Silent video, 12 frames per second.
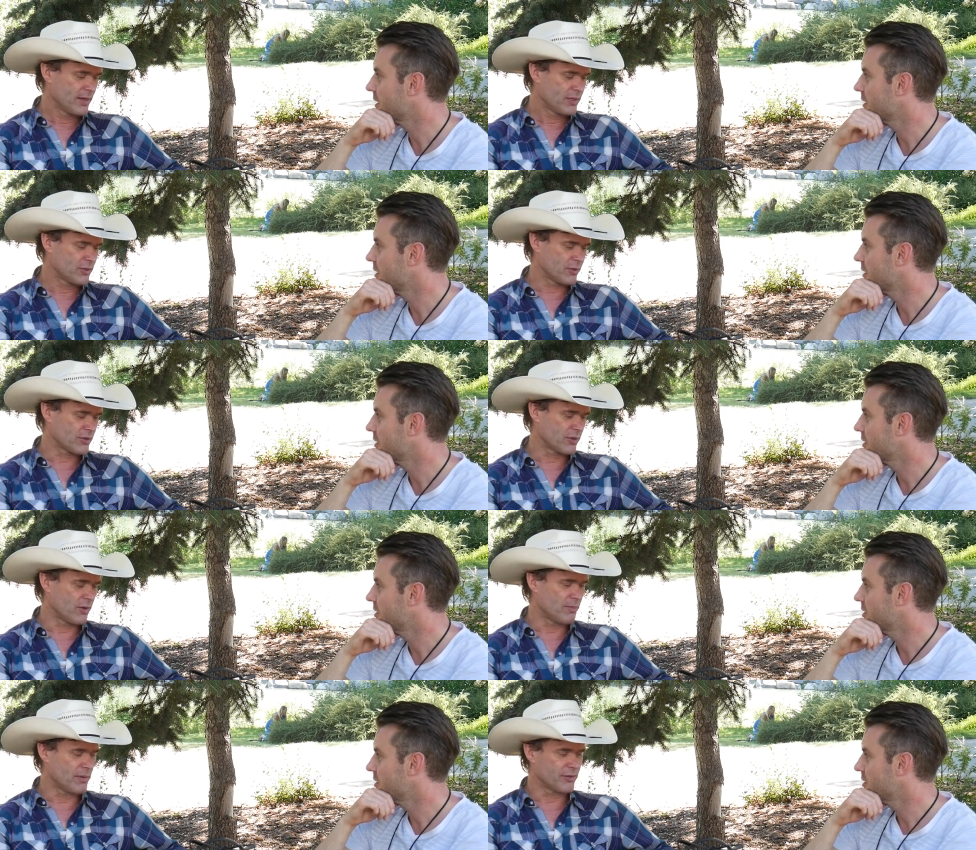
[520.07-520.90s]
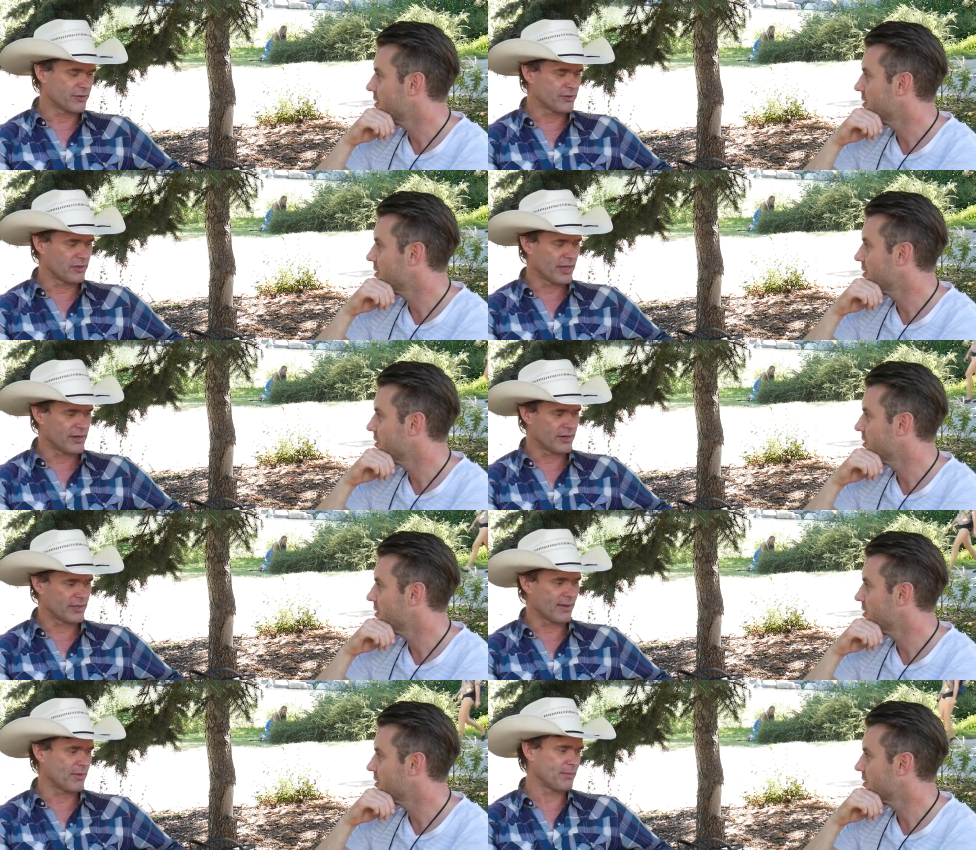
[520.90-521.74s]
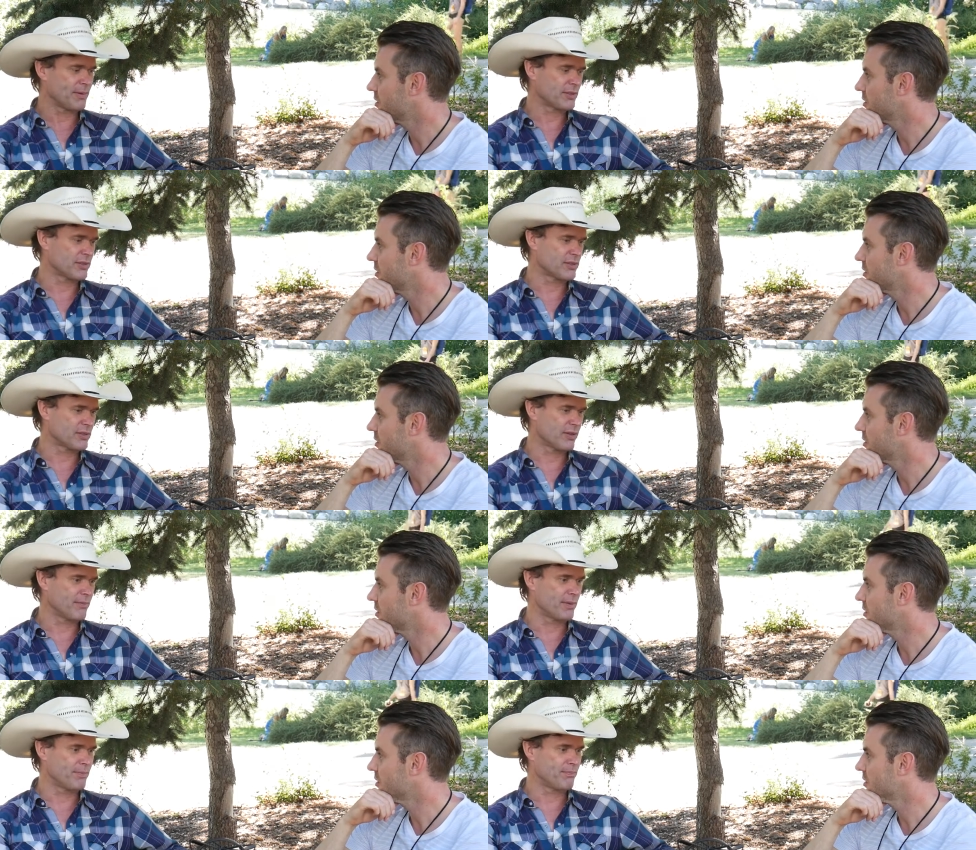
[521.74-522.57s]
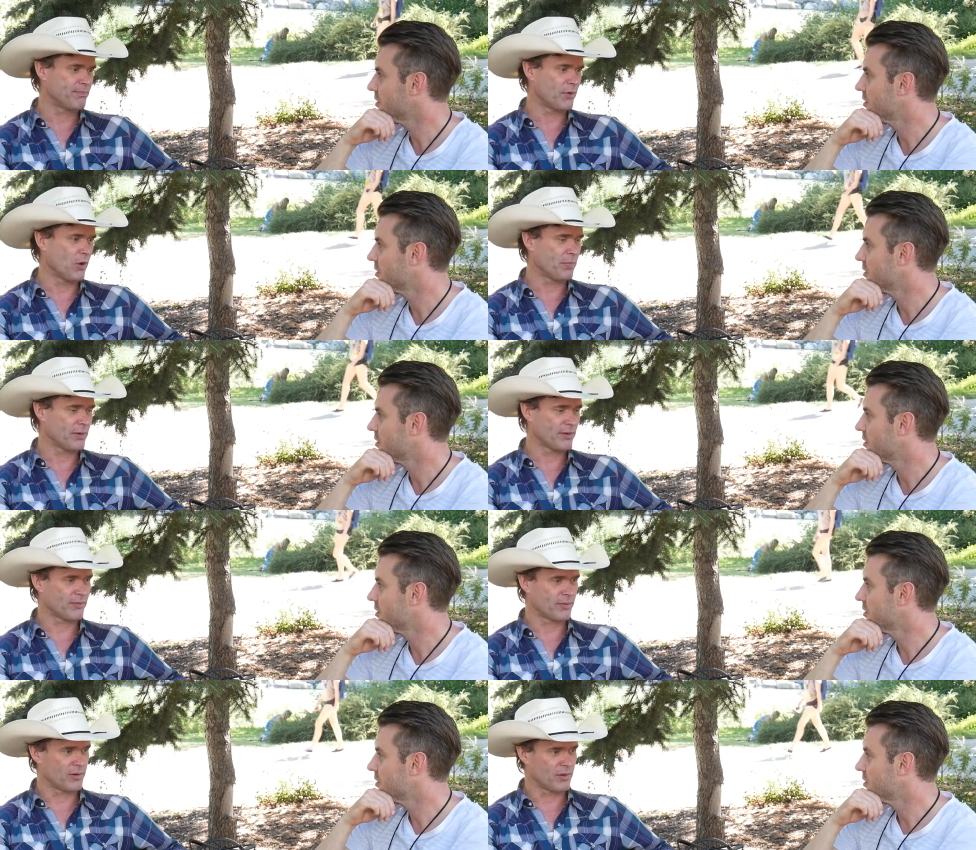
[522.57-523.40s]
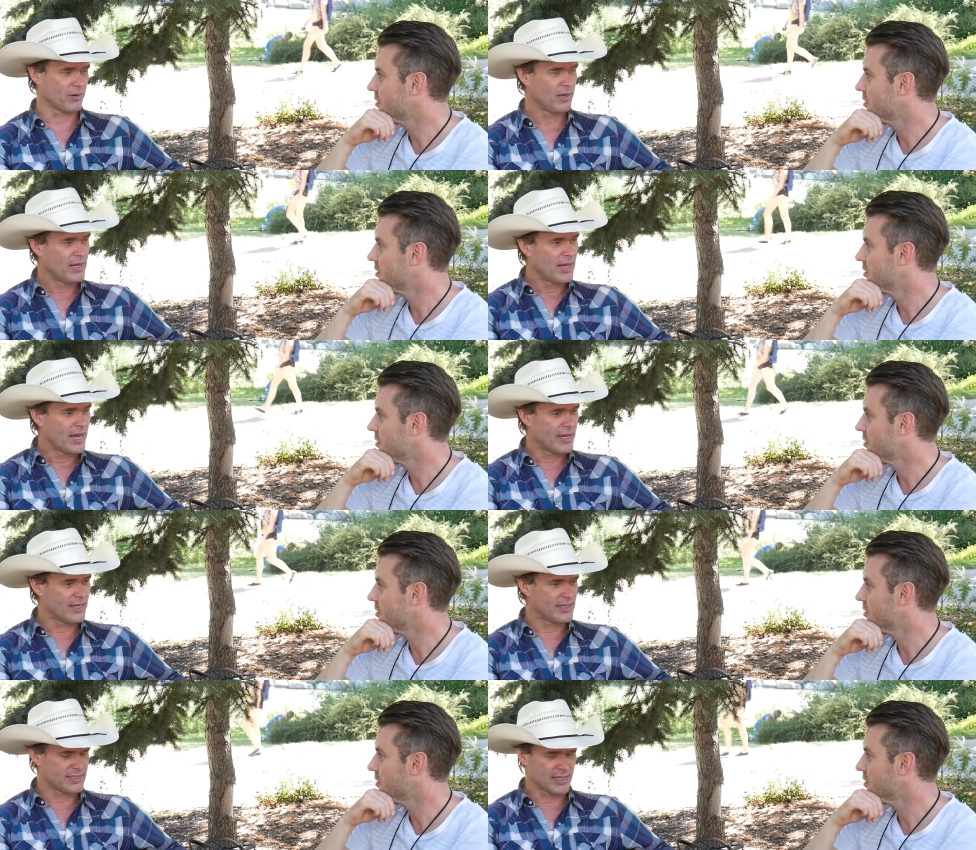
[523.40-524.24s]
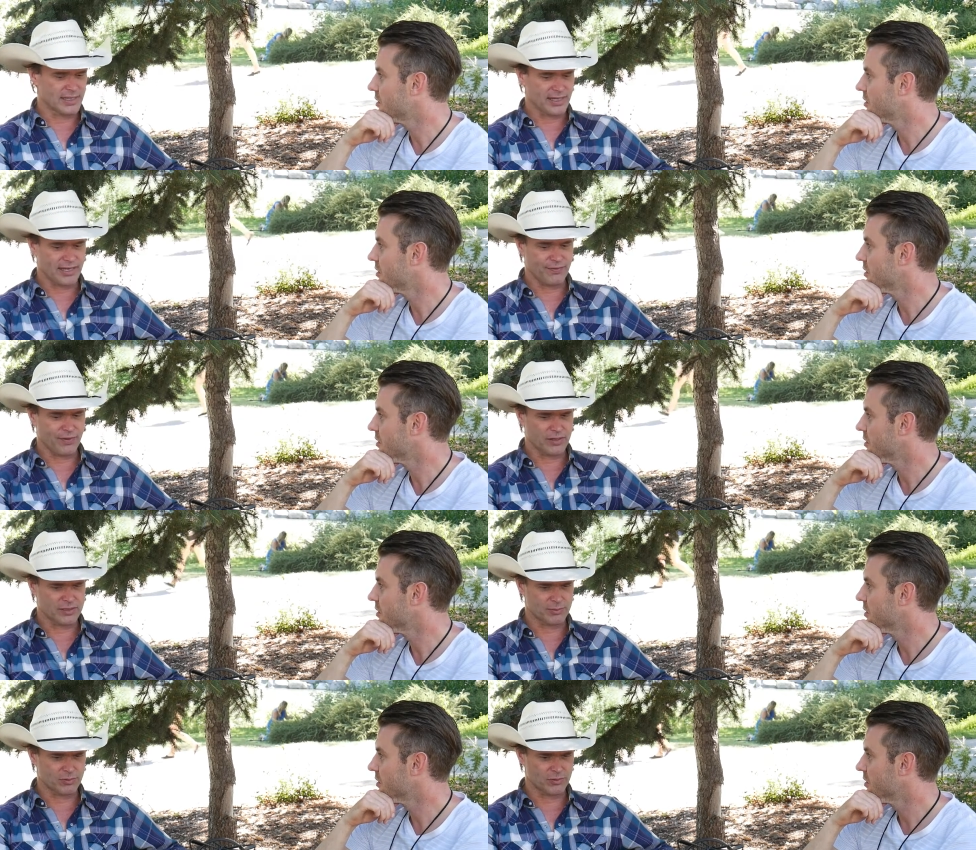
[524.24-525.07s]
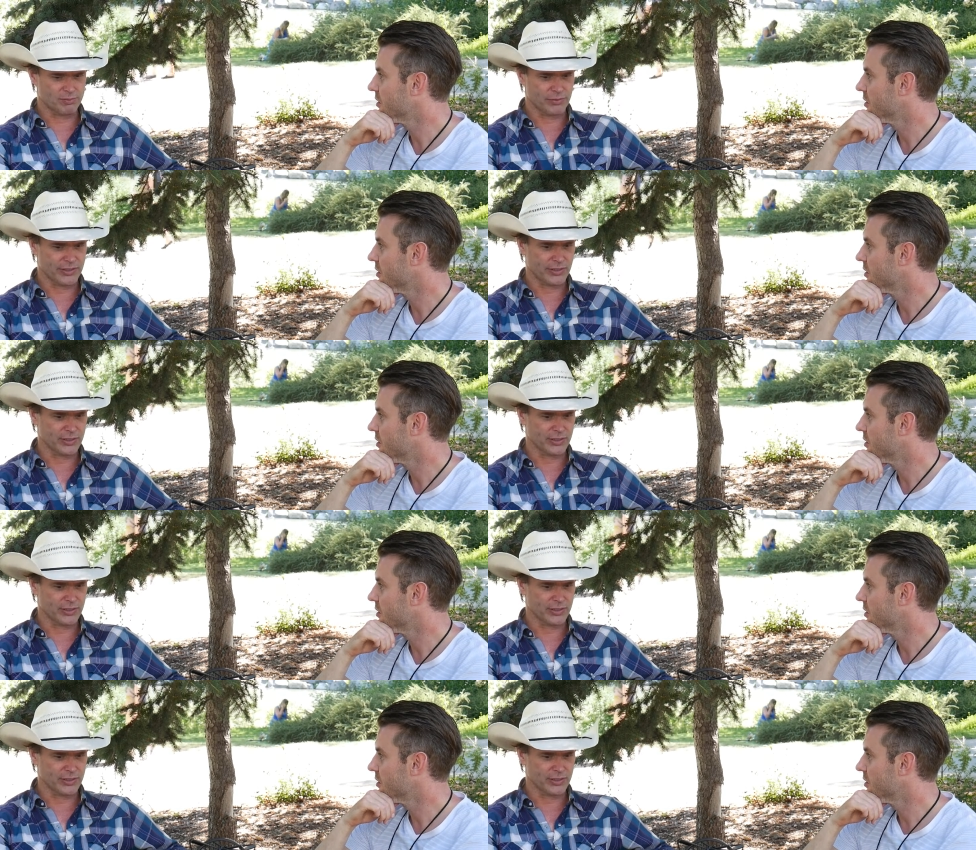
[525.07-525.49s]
Speaker 1: to a show a month or two later and gave me the pictures of me opening for Merle. And he said that he follows him pretty